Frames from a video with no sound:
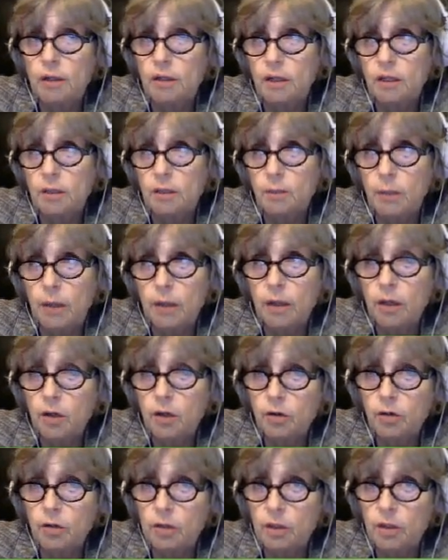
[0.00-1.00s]
It takes many
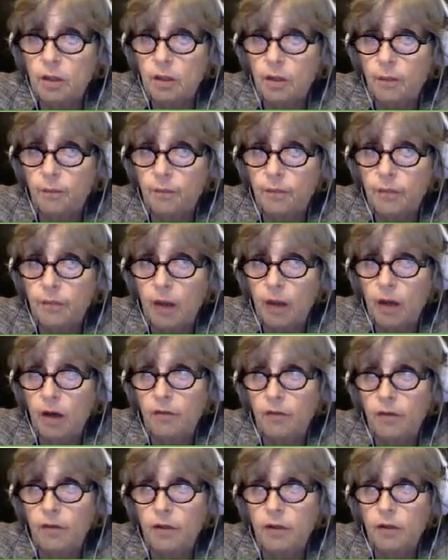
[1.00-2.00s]
years
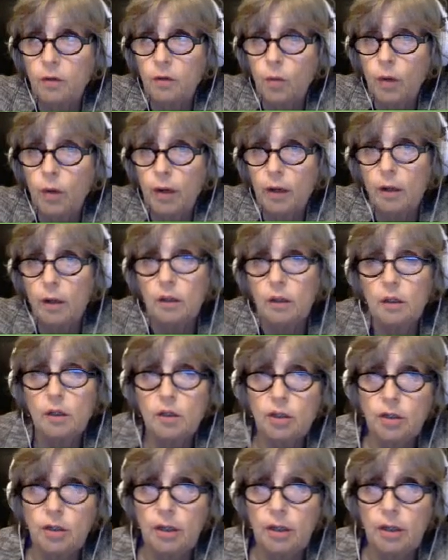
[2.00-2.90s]
of eating well